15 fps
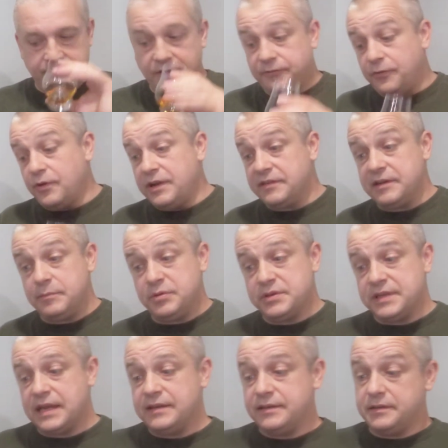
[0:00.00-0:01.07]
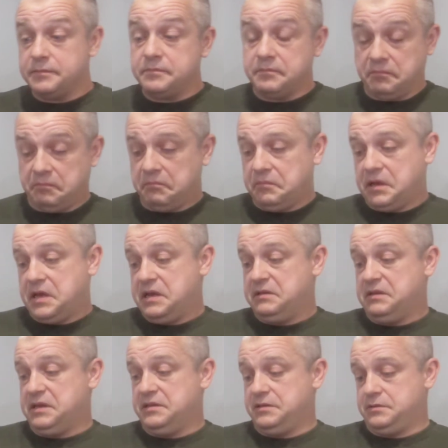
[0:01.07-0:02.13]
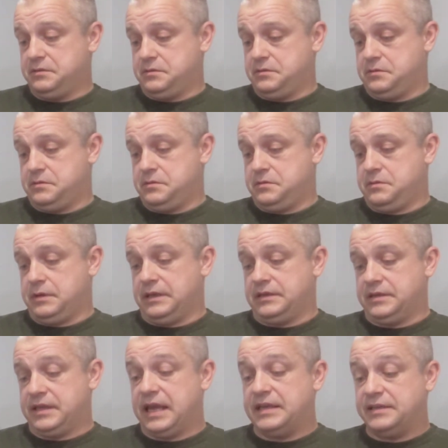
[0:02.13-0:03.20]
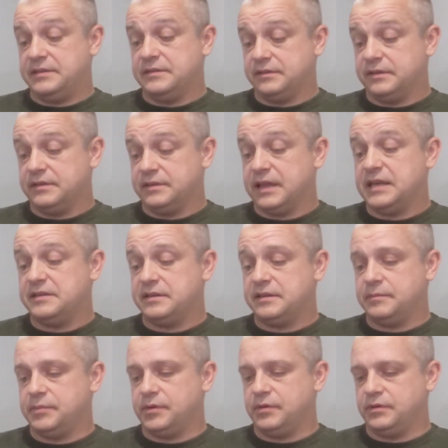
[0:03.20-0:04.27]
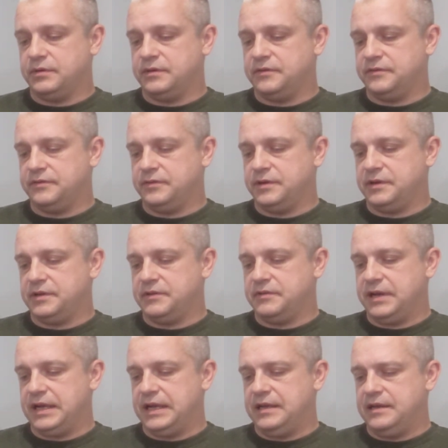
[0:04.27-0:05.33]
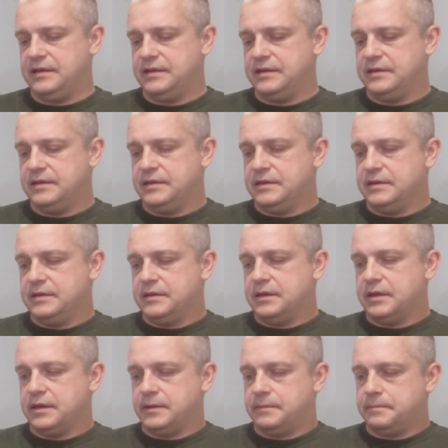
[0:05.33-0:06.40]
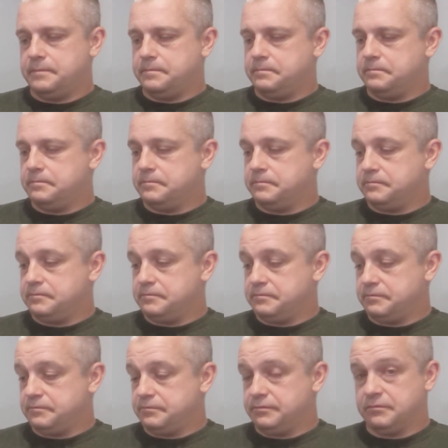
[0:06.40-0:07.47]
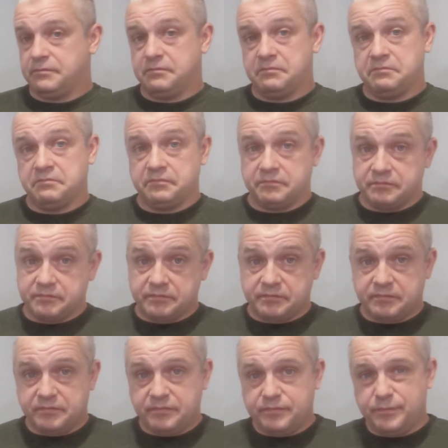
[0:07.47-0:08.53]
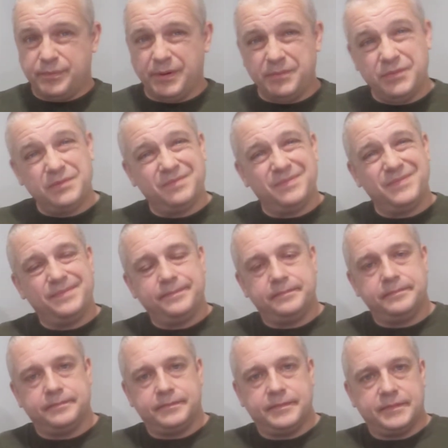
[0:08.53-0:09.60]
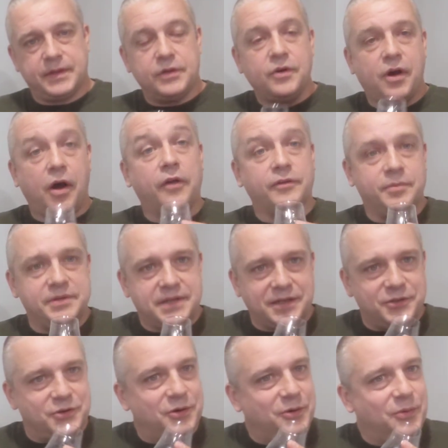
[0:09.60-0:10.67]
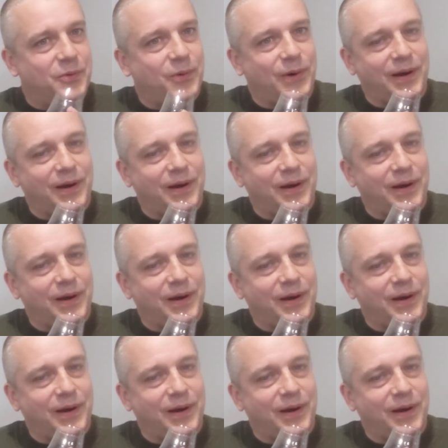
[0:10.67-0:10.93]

Now, 43%. Uh, it's nice. It's nice that they bottled it at 43. Um, but I'm not 100% sure.